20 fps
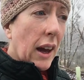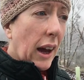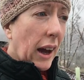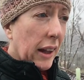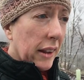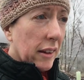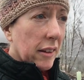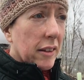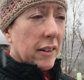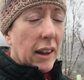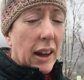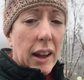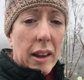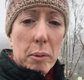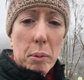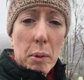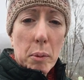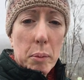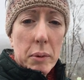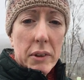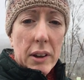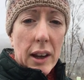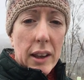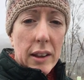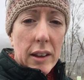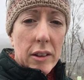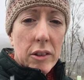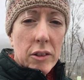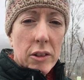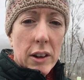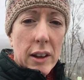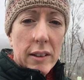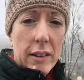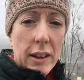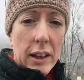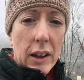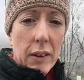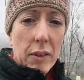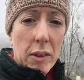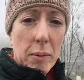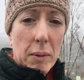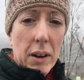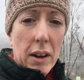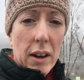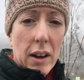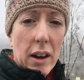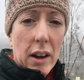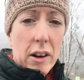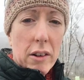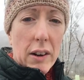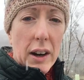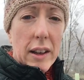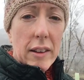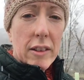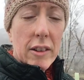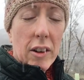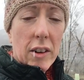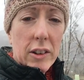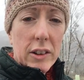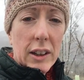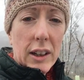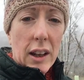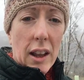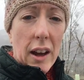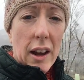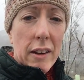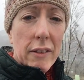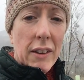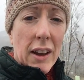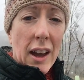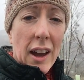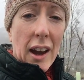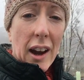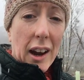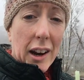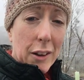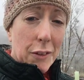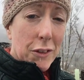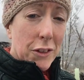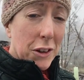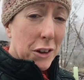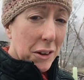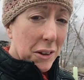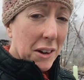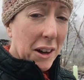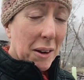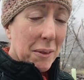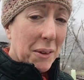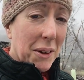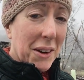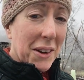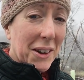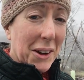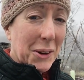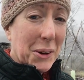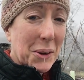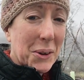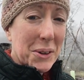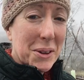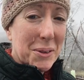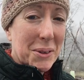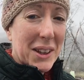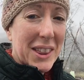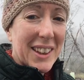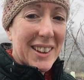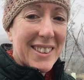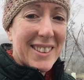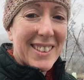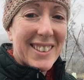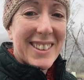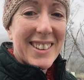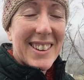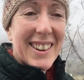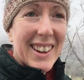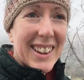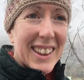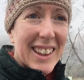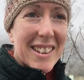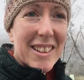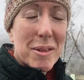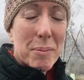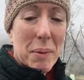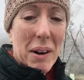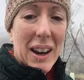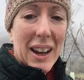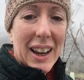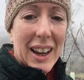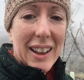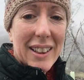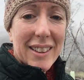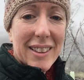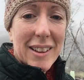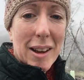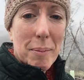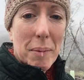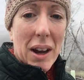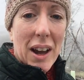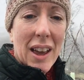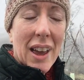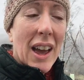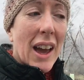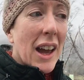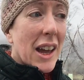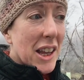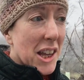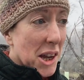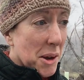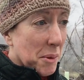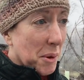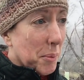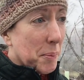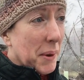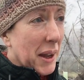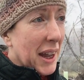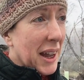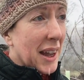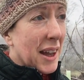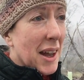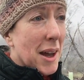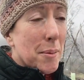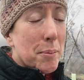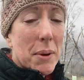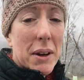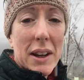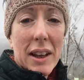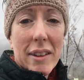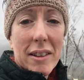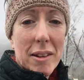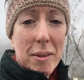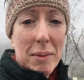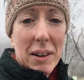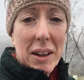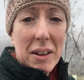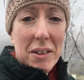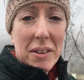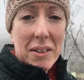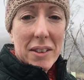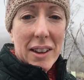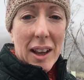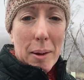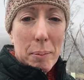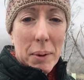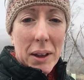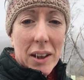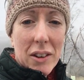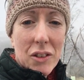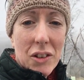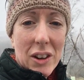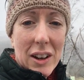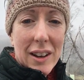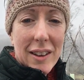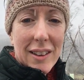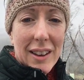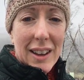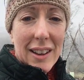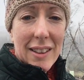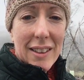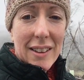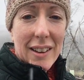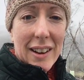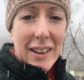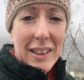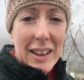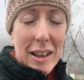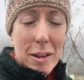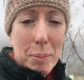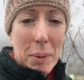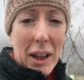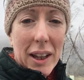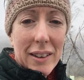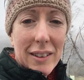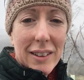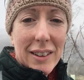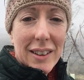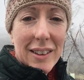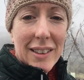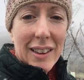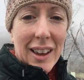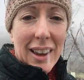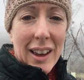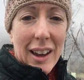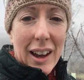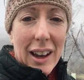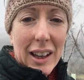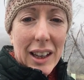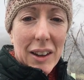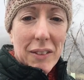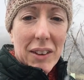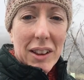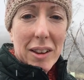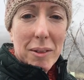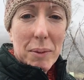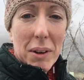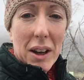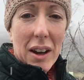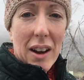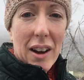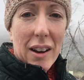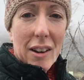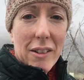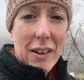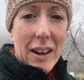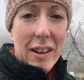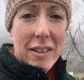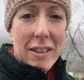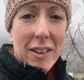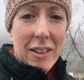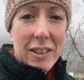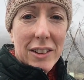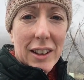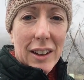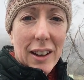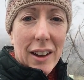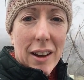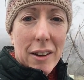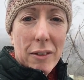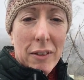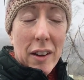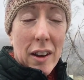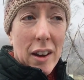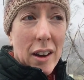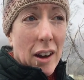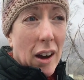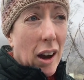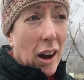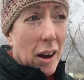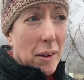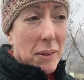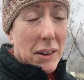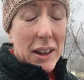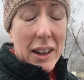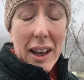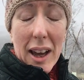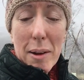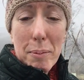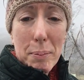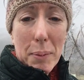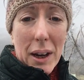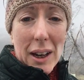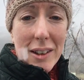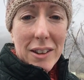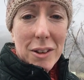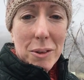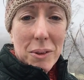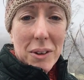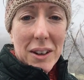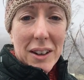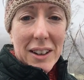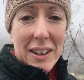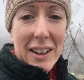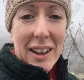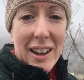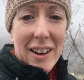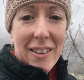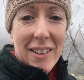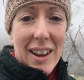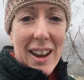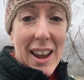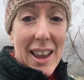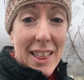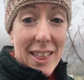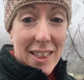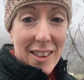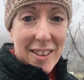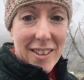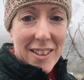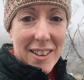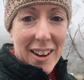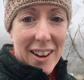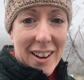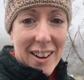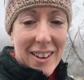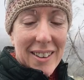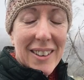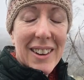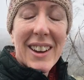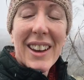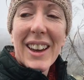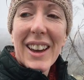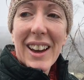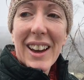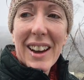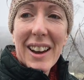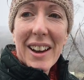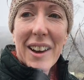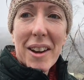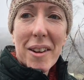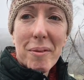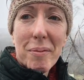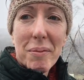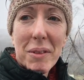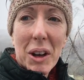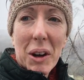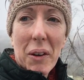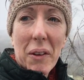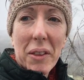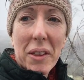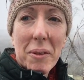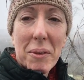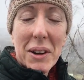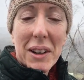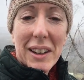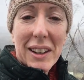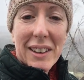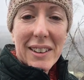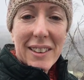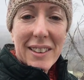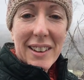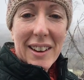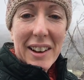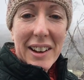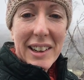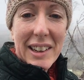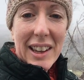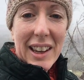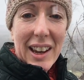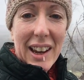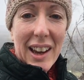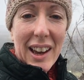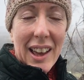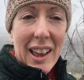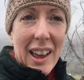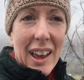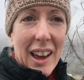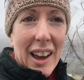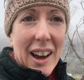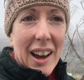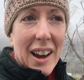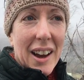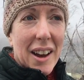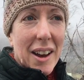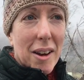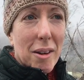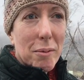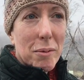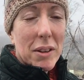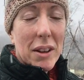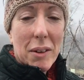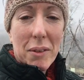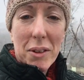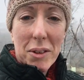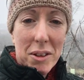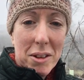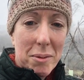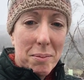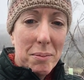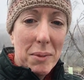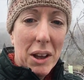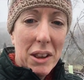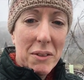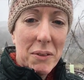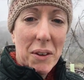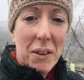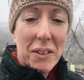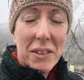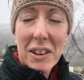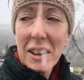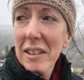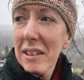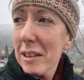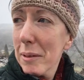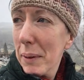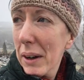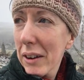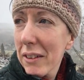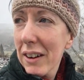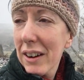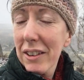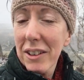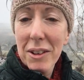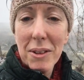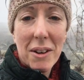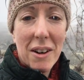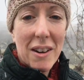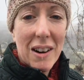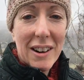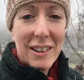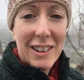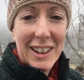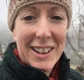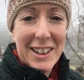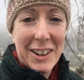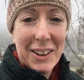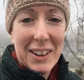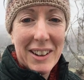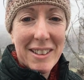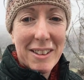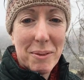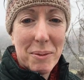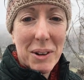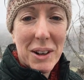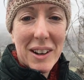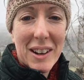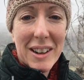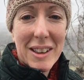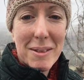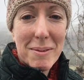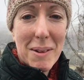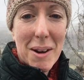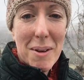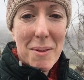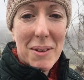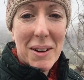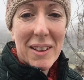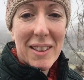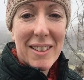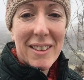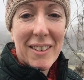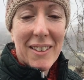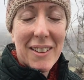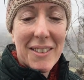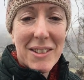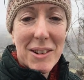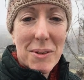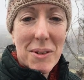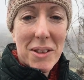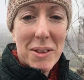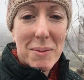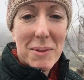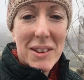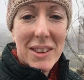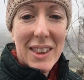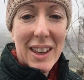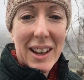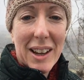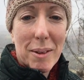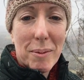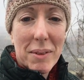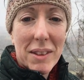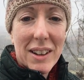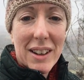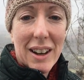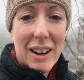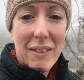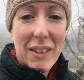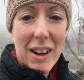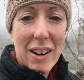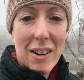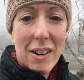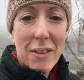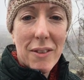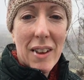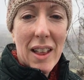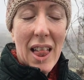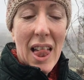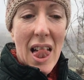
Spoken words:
and the stakes will protect these trees and give them a great start in life. And if you come on a course with us during this spring and summer, you will be putting some little sapling trees inside these planters and giving them a great start in life. I'm going to get back to work now in the snow on the woodland side here. So I've got some other volunteers in the background who are actually doing some work at the moment, so I don't want them to think I'm skiving off.